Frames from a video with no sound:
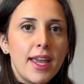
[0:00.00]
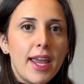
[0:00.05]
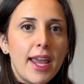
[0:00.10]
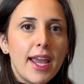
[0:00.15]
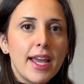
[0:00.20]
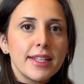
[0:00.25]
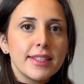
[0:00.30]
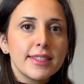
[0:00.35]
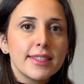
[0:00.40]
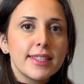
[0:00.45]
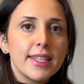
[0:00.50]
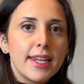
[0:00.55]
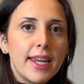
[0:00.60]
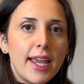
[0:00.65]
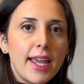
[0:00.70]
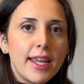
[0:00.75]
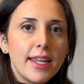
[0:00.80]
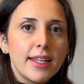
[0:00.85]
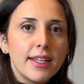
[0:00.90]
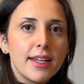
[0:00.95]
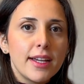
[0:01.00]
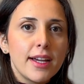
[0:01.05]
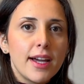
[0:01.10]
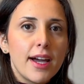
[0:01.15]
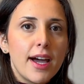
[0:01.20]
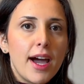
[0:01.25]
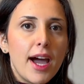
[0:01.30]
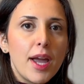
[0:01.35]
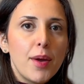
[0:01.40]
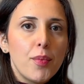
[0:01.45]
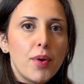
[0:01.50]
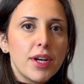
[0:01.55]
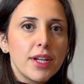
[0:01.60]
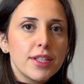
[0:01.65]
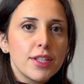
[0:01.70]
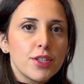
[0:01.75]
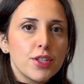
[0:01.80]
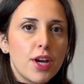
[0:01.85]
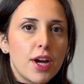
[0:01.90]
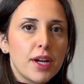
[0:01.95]
And today, I wanted
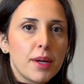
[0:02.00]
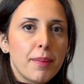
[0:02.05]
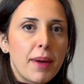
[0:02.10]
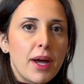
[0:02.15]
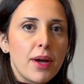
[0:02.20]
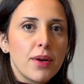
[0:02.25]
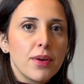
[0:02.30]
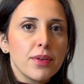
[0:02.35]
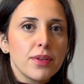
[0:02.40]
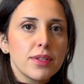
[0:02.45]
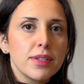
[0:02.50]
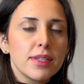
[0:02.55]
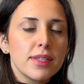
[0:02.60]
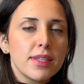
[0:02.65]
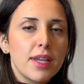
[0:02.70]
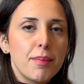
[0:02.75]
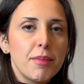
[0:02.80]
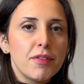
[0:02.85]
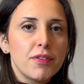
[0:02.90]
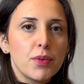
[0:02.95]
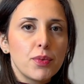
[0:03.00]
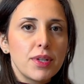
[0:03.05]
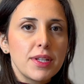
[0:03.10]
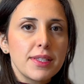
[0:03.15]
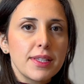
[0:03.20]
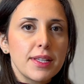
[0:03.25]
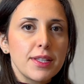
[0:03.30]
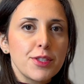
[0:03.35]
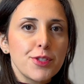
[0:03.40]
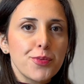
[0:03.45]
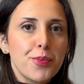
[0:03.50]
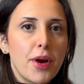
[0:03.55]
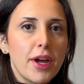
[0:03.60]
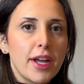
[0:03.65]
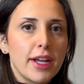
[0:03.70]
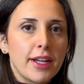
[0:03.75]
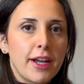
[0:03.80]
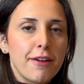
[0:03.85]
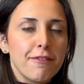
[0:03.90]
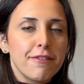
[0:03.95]
to talk about some of the reasons why
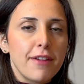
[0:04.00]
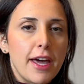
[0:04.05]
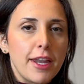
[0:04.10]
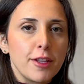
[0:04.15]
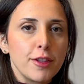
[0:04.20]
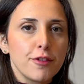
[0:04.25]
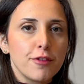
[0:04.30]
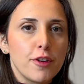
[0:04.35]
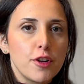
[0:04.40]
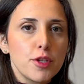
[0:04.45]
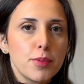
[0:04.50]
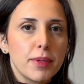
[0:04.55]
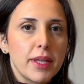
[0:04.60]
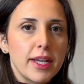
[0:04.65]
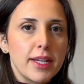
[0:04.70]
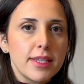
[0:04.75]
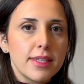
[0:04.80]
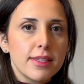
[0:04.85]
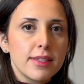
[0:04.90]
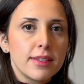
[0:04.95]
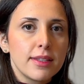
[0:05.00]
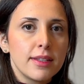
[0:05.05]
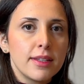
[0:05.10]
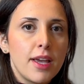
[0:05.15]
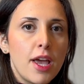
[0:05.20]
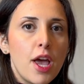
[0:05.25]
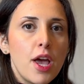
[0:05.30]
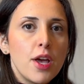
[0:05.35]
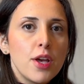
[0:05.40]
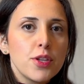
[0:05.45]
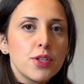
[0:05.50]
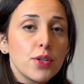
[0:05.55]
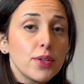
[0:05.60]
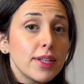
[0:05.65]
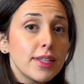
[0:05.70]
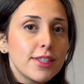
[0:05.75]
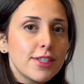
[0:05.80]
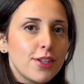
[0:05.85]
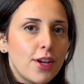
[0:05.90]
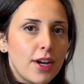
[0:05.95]
I got fat in the first place. So
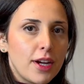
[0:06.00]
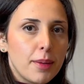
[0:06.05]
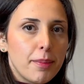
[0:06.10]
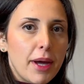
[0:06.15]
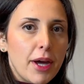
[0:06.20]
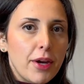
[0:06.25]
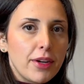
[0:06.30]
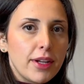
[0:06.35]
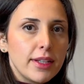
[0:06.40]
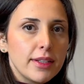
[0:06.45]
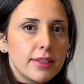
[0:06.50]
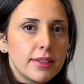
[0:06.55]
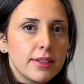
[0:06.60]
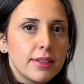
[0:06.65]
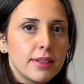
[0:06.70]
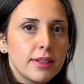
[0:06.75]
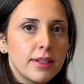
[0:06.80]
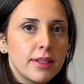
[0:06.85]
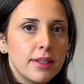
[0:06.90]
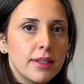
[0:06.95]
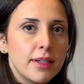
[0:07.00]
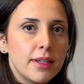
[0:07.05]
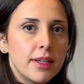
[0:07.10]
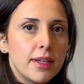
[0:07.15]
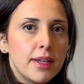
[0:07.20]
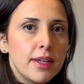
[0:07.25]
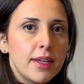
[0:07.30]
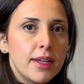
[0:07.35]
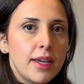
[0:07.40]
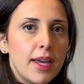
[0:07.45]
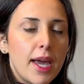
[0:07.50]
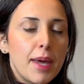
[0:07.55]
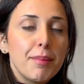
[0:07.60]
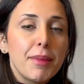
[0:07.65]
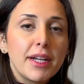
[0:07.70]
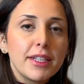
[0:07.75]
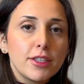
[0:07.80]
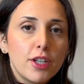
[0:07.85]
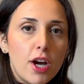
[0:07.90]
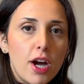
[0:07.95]
let's talk about it. And
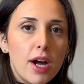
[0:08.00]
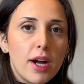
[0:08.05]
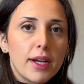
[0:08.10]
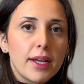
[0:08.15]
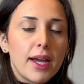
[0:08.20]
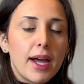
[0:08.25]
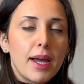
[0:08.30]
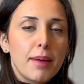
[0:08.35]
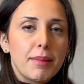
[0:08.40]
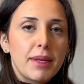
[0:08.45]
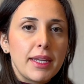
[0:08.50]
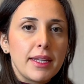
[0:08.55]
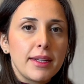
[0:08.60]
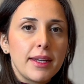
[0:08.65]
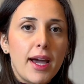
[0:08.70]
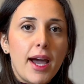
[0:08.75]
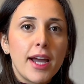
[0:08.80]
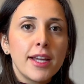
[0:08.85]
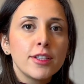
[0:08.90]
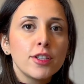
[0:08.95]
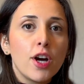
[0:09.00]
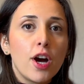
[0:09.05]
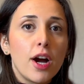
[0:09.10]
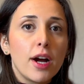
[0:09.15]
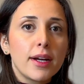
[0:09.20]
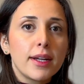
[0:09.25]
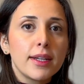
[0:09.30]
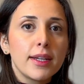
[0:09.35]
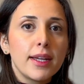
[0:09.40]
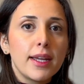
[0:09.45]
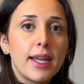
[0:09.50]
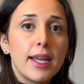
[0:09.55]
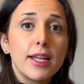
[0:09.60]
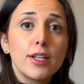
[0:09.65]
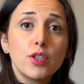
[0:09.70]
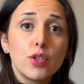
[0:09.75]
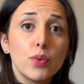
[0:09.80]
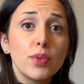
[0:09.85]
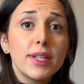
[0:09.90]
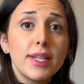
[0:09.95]
by talk, I mean I talk
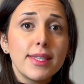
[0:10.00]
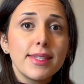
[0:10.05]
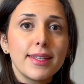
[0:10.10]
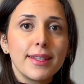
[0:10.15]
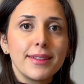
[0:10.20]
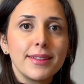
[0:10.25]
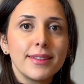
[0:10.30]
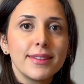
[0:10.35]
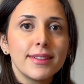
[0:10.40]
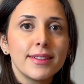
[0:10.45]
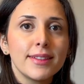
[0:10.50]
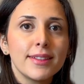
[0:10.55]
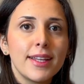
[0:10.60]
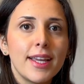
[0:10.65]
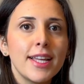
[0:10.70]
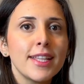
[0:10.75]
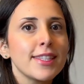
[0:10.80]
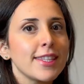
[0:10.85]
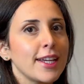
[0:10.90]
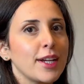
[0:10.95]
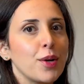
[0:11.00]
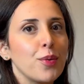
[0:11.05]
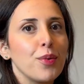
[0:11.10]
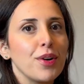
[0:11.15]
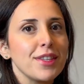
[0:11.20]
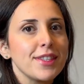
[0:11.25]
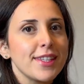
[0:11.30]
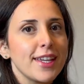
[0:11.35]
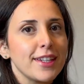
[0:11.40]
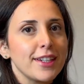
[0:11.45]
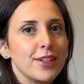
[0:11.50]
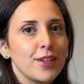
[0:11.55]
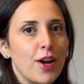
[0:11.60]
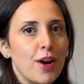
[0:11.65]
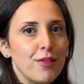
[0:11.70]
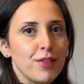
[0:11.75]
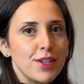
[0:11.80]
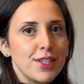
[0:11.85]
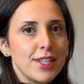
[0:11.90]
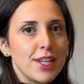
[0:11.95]
and you listen. It's like a one-sided
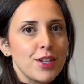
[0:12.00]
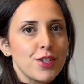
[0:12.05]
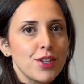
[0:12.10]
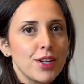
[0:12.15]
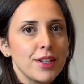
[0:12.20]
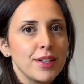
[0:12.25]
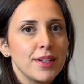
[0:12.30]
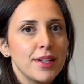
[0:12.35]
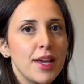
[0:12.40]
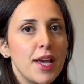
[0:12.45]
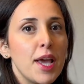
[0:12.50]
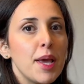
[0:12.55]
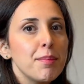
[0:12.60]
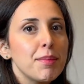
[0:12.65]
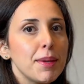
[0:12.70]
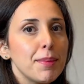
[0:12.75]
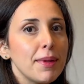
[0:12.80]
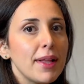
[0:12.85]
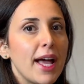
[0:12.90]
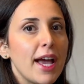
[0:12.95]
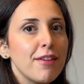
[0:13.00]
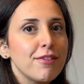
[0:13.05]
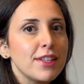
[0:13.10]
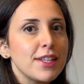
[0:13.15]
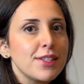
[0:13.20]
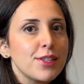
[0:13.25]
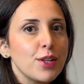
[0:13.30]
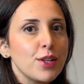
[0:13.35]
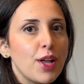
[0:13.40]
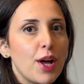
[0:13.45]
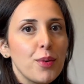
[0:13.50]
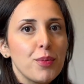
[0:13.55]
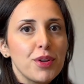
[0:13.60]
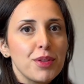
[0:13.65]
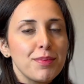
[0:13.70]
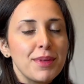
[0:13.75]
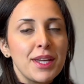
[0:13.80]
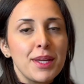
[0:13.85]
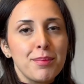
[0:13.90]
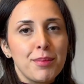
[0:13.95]
conversation. People have these a lot
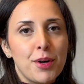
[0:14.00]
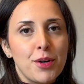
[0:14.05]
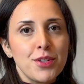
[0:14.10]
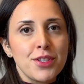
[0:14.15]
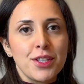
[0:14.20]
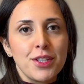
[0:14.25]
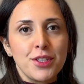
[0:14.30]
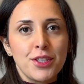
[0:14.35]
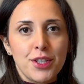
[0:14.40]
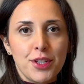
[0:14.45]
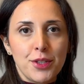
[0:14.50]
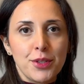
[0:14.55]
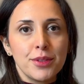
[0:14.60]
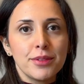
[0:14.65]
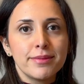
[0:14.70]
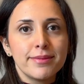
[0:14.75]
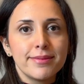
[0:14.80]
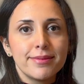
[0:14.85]
with me in person too.